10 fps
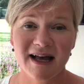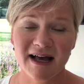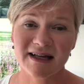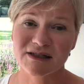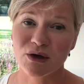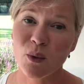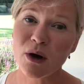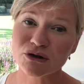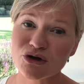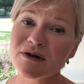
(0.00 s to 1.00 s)
as to
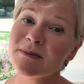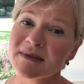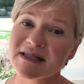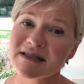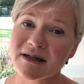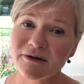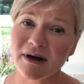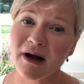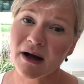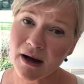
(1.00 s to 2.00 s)
what treatments there
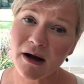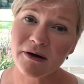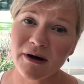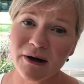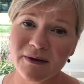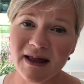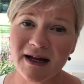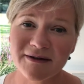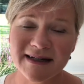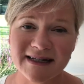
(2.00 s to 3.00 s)
are out there
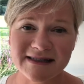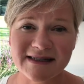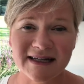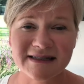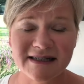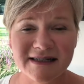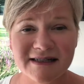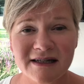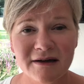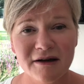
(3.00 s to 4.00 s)
in aesthetics
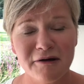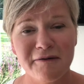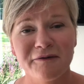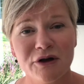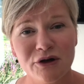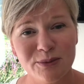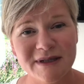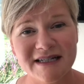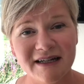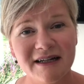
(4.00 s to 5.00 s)
for your
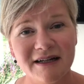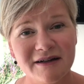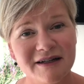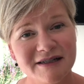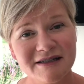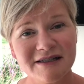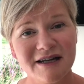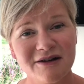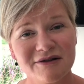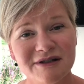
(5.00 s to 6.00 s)
particular
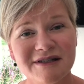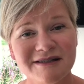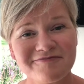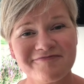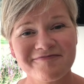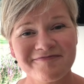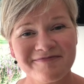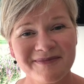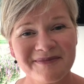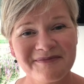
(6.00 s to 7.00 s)
concerns.
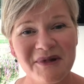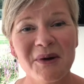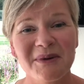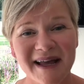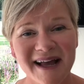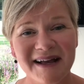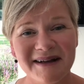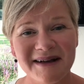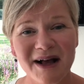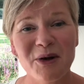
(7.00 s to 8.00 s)
Okay,
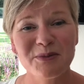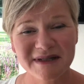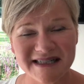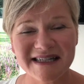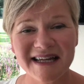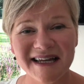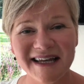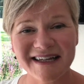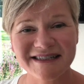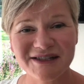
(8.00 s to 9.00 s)
I hope to see you
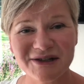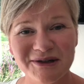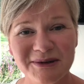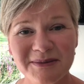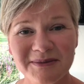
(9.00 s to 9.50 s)
again soon.